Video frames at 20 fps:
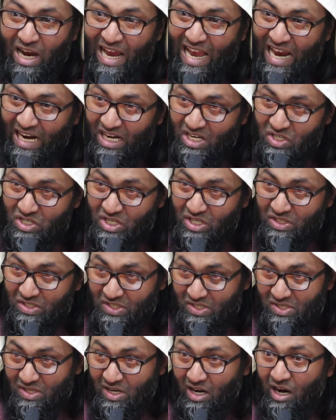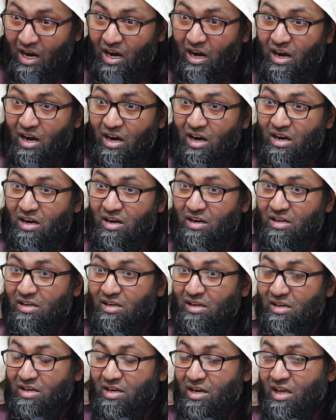actions are
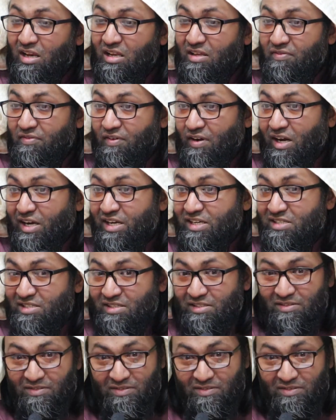nullified.